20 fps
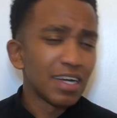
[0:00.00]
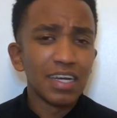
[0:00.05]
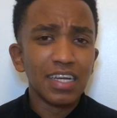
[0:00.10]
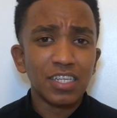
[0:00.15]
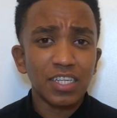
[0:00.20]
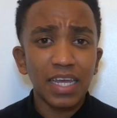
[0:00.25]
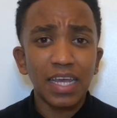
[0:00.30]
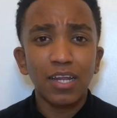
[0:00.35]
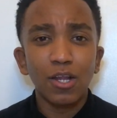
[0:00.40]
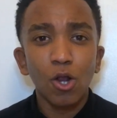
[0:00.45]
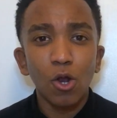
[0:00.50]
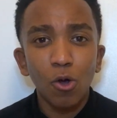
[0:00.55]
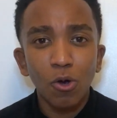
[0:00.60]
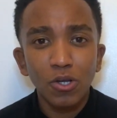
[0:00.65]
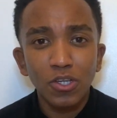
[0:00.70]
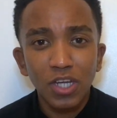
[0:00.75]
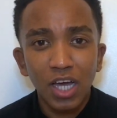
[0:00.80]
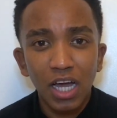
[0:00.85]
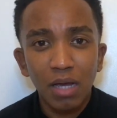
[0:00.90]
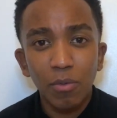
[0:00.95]
It's taken a
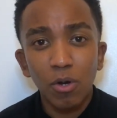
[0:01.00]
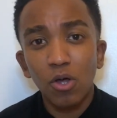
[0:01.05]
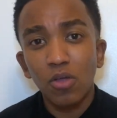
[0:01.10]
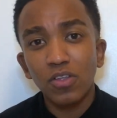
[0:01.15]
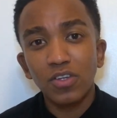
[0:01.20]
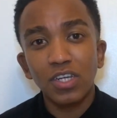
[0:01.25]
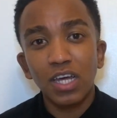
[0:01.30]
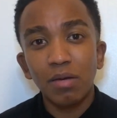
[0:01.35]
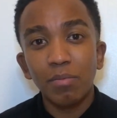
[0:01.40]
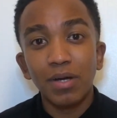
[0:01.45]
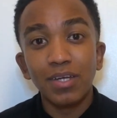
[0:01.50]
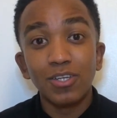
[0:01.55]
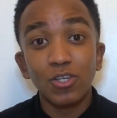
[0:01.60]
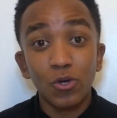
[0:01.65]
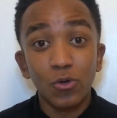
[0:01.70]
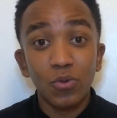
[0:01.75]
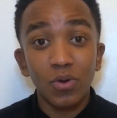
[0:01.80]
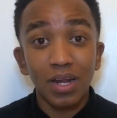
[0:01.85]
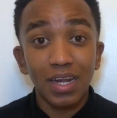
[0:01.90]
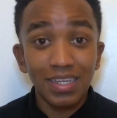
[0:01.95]
long time. A lot of the time I
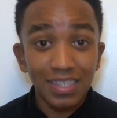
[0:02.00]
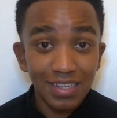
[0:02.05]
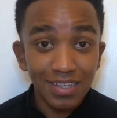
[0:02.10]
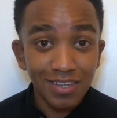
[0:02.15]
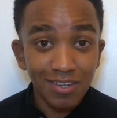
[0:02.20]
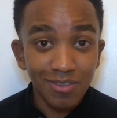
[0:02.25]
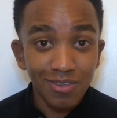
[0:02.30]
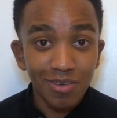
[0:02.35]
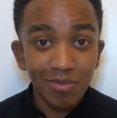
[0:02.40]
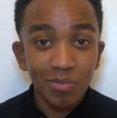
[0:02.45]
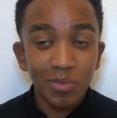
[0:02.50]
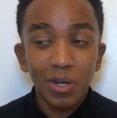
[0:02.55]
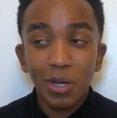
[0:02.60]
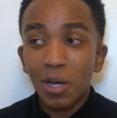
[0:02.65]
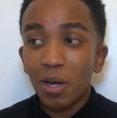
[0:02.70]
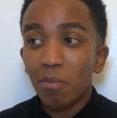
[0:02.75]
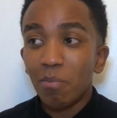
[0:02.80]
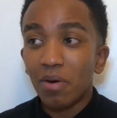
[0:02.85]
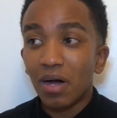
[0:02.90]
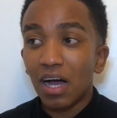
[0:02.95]
don't listen to them,
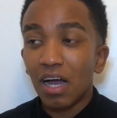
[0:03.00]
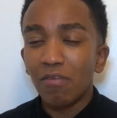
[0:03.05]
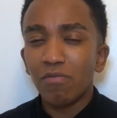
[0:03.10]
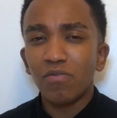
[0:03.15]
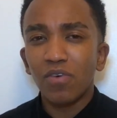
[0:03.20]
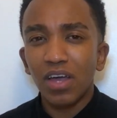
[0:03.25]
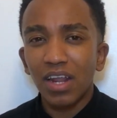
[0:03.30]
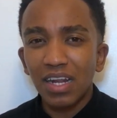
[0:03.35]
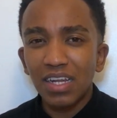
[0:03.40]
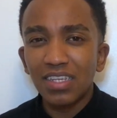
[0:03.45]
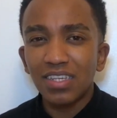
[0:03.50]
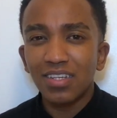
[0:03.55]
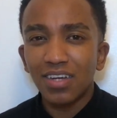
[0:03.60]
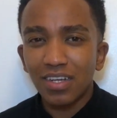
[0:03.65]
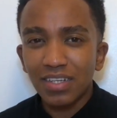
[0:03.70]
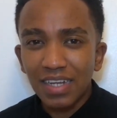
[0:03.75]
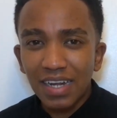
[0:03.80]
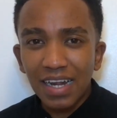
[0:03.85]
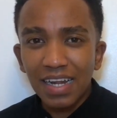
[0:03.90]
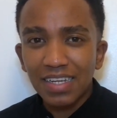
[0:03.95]
but I finally
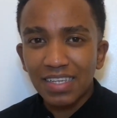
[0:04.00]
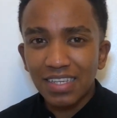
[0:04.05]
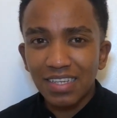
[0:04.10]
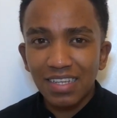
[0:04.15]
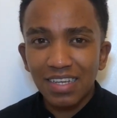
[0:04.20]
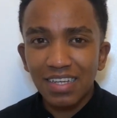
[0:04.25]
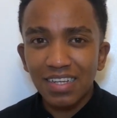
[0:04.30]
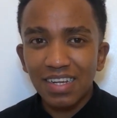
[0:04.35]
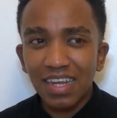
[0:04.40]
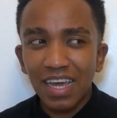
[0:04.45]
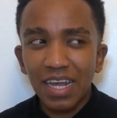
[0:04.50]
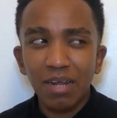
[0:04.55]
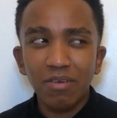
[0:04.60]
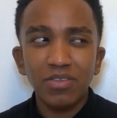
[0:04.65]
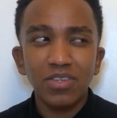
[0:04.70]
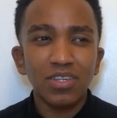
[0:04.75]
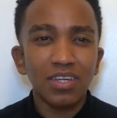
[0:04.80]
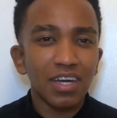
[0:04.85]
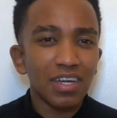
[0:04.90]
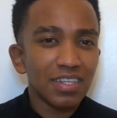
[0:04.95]
started listening and
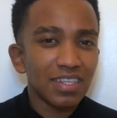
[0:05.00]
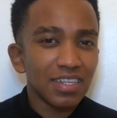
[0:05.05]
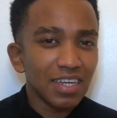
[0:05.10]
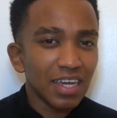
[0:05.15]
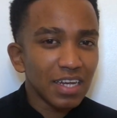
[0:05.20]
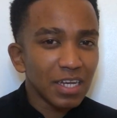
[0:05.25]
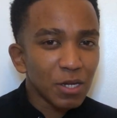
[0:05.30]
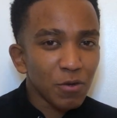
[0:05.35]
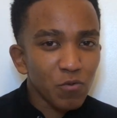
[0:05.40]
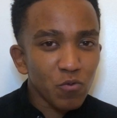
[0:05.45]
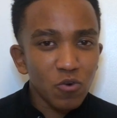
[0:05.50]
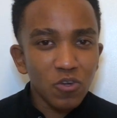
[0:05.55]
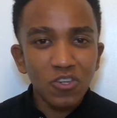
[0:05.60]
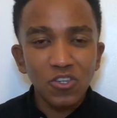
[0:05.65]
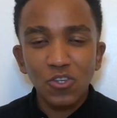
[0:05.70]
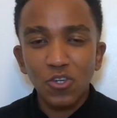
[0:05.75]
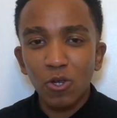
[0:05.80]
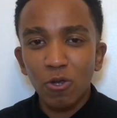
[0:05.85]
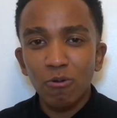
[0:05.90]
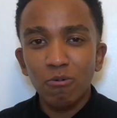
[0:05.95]
I've started seeing a
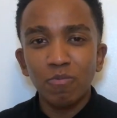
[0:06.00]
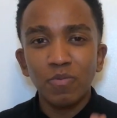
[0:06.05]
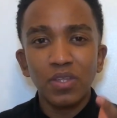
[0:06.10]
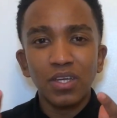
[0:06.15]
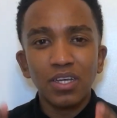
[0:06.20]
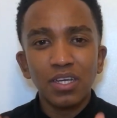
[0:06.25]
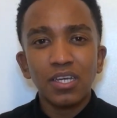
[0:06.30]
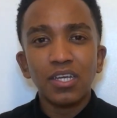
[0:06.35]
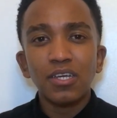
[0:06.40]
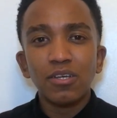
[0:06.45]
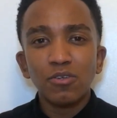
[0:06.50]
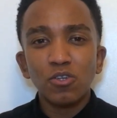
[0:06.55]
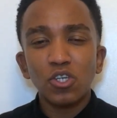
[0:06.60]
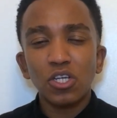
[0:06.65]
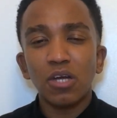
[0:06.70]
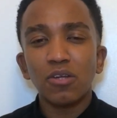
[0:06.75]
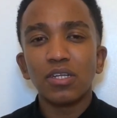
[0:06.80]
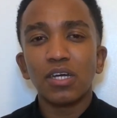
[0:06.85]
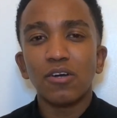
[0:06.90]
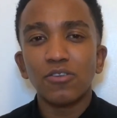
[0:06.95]
difference. So
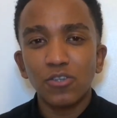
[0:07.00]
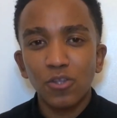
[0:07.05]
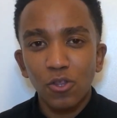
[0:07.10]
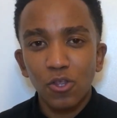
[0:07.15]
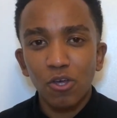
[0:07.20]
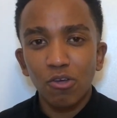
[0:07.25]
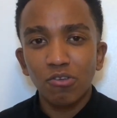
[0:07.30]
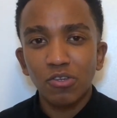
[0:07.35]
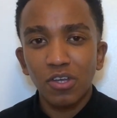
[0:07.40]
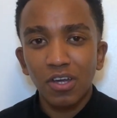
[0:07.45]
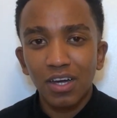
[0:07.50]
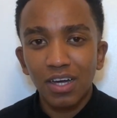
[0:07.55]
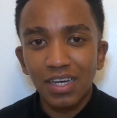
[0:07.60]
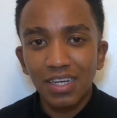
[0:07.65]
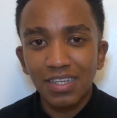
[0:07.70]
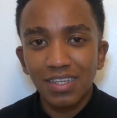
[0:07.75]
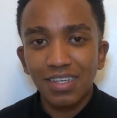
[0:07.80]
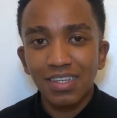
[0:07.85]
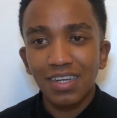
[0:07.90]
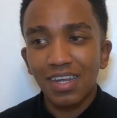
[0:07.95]
shout out to those
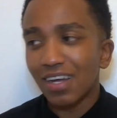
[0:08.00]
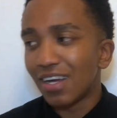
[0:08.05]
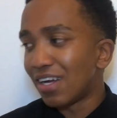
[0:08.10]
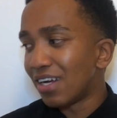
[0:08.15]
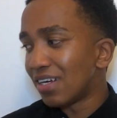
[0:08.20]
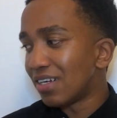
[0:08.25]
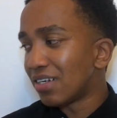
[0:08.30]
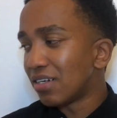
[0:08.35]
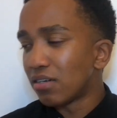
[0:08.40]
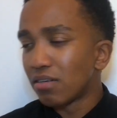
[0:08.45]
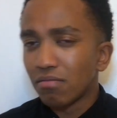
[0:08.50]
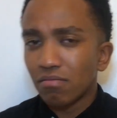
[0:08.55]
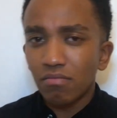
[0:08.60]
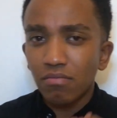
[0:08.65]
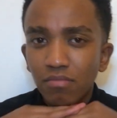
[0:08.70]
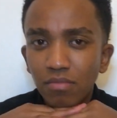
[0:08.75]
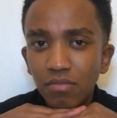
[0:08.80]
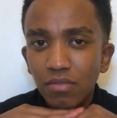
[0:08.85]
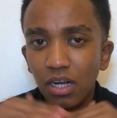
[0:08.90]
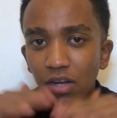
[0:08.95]
guys. I
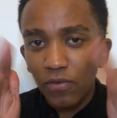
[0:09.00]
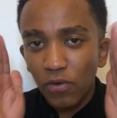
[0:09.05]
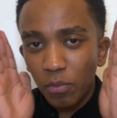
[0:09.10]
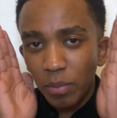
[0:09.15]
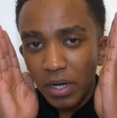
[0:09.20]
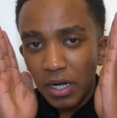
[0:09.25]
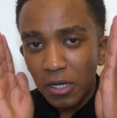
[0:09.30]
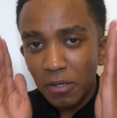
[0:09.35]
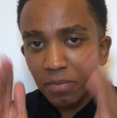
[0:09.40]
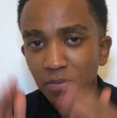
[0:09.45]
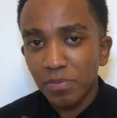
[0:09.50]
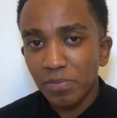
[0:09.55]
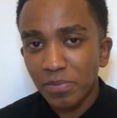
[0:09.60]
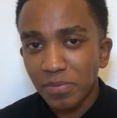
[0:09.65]
feel better.